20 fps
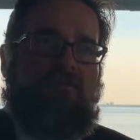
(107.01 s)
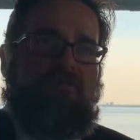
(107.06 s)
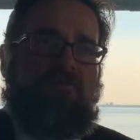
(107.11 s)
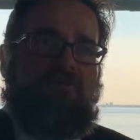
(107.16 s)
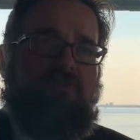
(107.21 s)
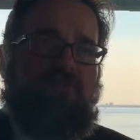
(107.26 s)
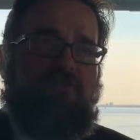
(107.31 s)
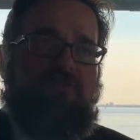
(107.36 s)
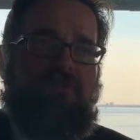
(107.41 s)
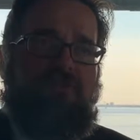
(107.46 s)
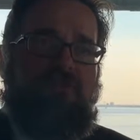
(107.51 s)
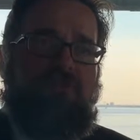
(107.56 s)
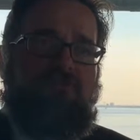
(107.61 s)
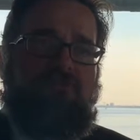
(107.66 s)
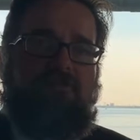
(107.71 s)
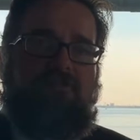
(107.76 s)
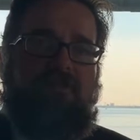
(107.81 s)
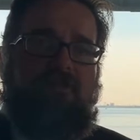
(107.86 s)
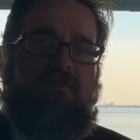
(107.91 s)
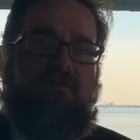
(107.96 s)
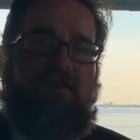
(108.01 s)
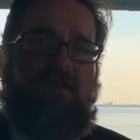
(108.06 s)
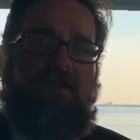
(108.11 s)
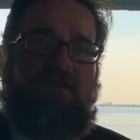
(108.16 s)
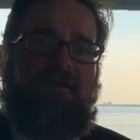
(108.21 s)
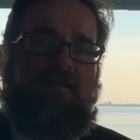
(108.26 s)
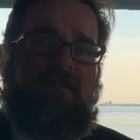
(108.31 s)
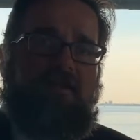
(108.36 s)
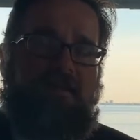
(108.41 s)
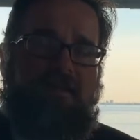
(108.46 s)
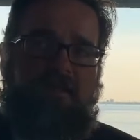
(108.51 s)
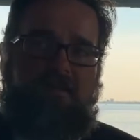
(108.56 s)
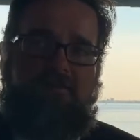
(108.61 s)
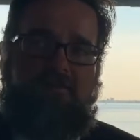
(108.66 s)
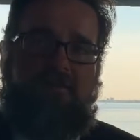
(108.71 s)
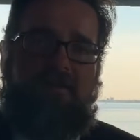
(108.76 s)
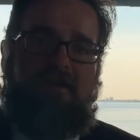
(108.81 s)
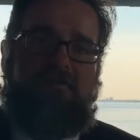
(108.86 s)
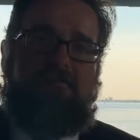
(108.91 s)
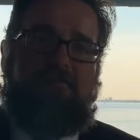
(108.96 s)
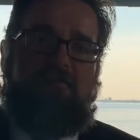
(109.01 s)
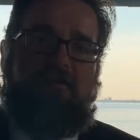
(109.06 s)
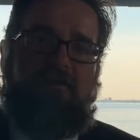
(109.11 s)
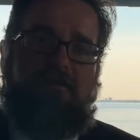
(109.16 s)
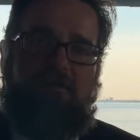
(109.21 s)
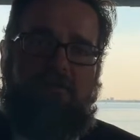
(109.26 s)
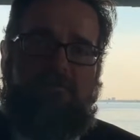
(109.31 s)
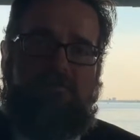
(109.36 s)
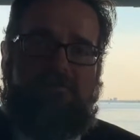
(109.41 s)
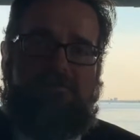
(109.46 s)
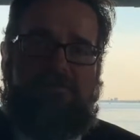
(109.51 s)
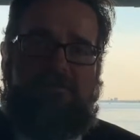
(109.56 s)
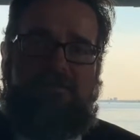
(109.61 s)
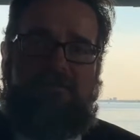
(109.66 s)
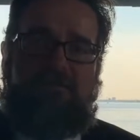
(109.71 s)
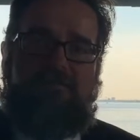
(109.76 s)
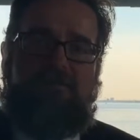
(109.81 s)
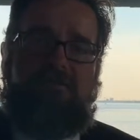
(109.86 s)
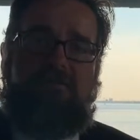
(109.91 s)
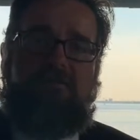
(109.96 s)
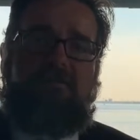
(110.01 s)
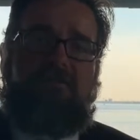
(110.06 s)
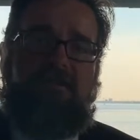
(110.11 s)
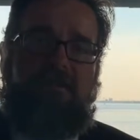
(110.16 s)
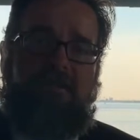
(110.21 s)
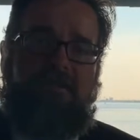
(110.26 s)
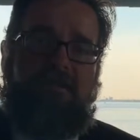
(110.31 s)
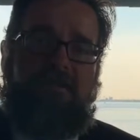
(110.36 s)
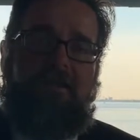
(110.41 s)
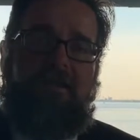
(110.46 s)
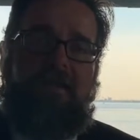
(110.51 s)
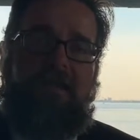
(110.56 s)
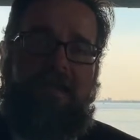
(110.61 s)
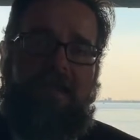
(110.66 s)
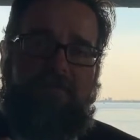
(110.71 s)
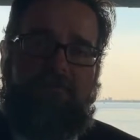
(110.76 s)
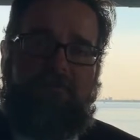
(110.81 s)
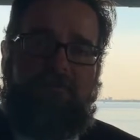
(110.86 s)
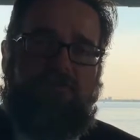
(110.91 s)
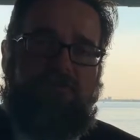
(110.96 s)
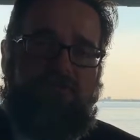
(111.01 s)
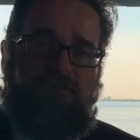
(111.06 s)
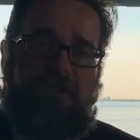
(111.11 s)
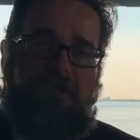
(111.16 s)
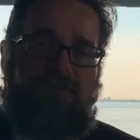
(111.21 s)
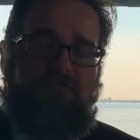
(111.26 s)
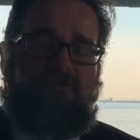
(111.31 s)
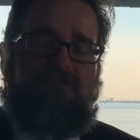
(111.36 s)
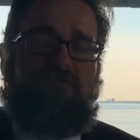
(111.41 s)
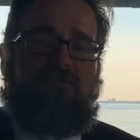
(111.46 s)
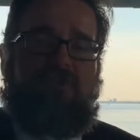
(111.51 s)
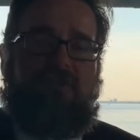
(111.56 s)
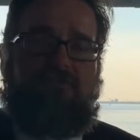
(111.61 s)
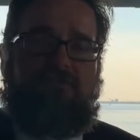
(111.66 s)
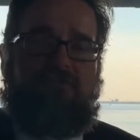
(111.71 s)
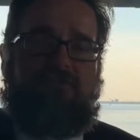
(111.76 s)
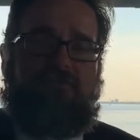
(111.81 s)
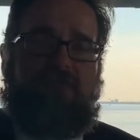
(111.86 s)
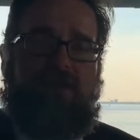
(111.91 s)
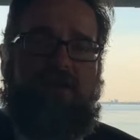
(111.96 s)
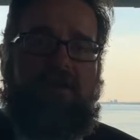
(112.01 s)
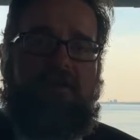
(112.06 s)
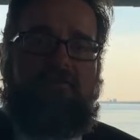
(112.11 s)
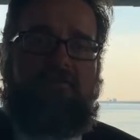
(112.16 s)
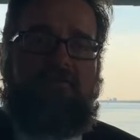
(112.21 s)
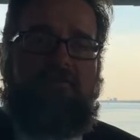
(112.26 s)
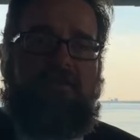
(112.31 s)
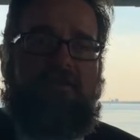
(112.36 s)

So a few years ago, I had a client who got stuck overseas after his case was set for trial.